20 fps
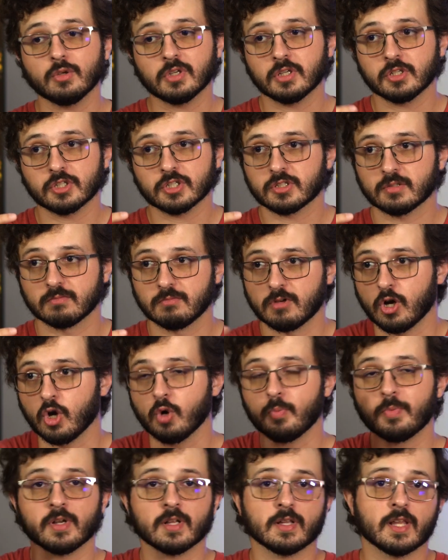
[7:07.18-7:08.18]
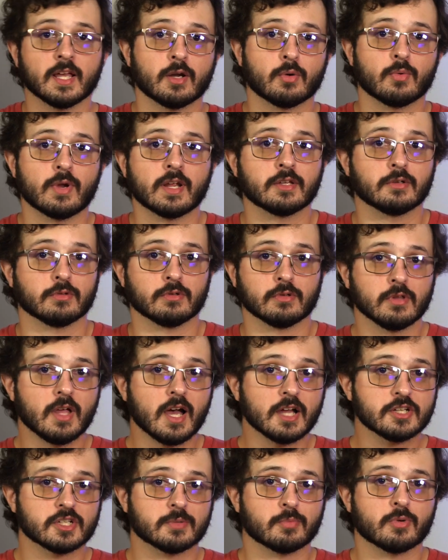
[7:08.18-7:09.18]
you can just open it like a regular
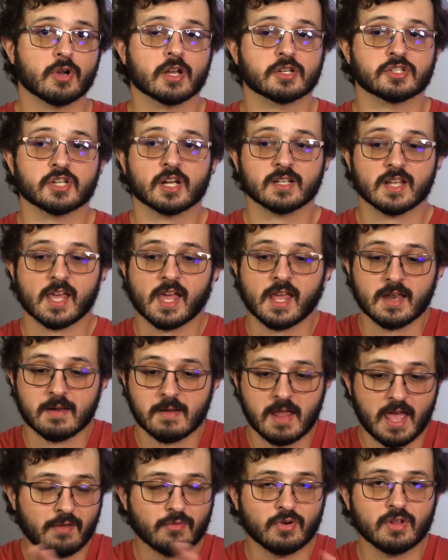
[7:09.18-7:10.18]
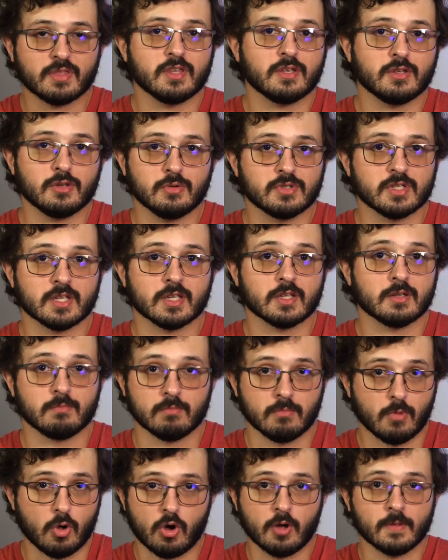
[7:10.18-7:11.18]
Logic project, and everything you
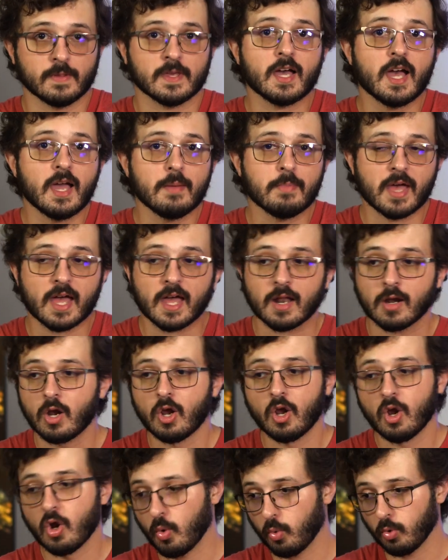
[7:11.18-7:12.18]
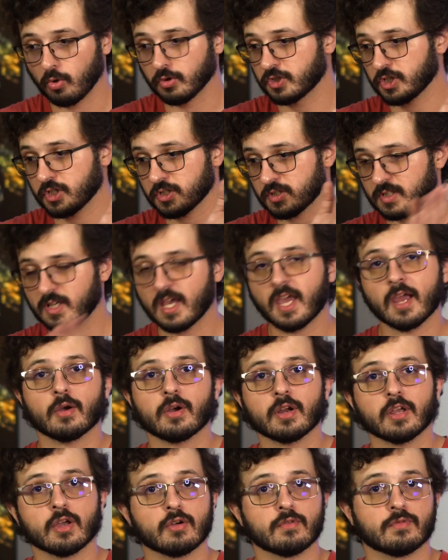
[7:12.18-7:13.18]
did on the iPad will just
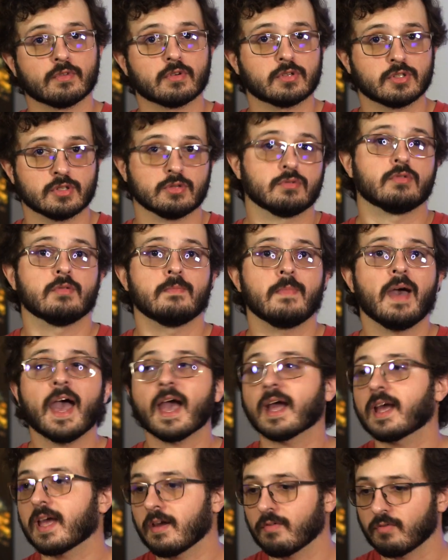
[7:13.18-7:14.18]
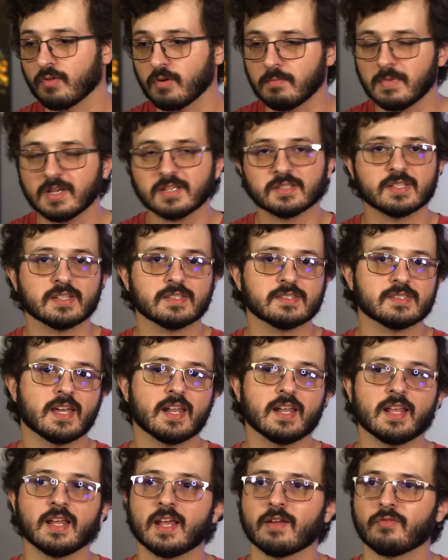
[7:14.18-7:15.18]
carry over to the Mac. Every mixing
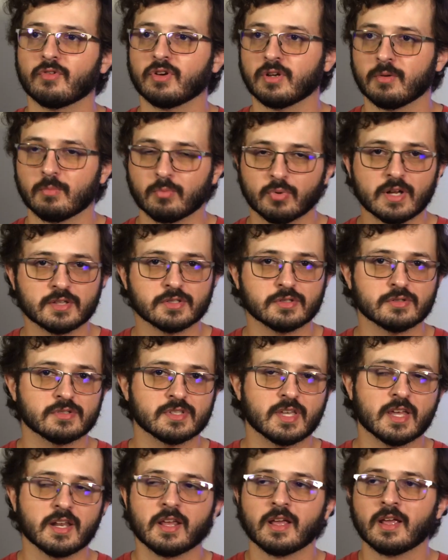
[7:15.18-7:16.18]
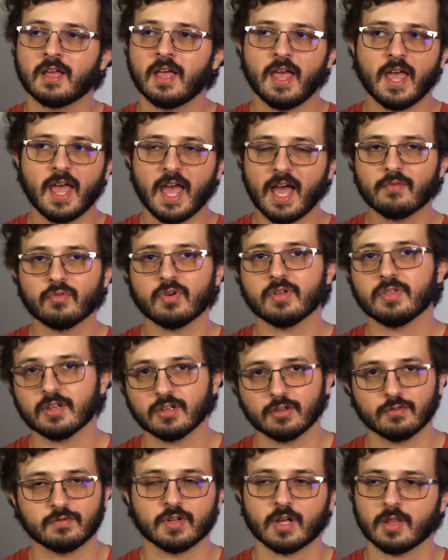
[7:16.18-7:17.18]
setting, every compressor setting,
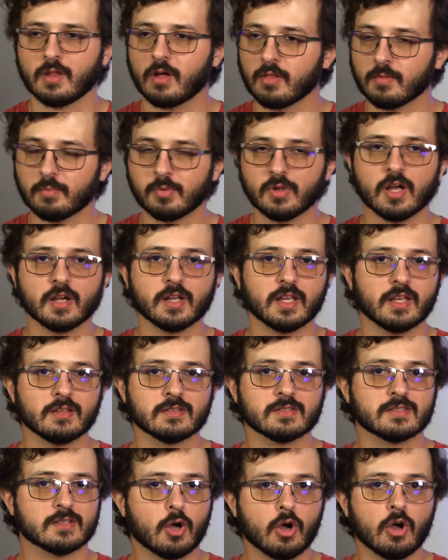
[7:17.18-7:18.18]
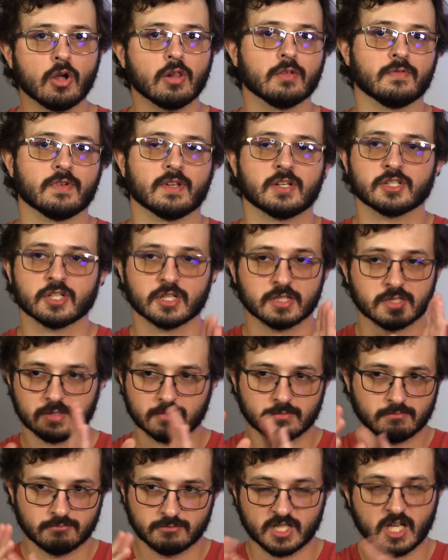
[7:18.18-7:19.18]
everything you've done, all the plugins, all of it just
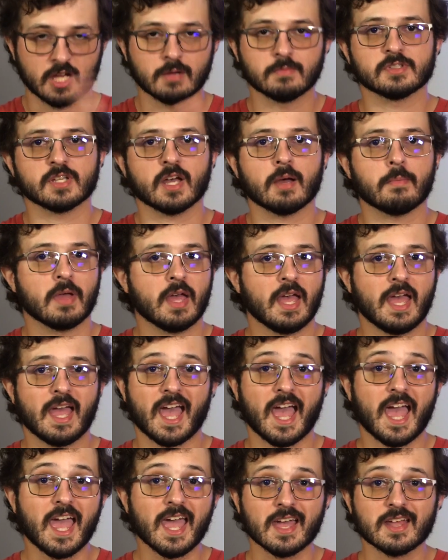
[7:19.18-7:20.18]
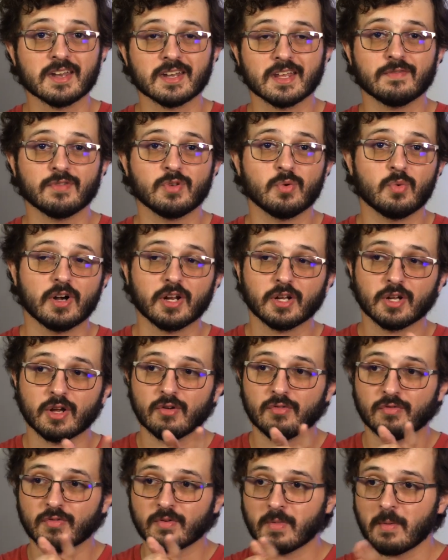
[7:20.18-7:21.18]
comes up. And if you want to
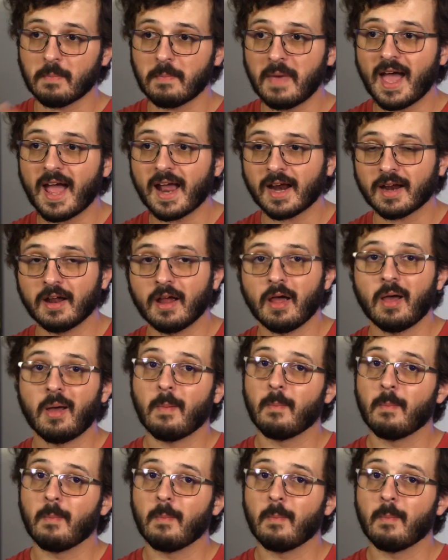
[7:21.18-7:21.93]
go from the Mac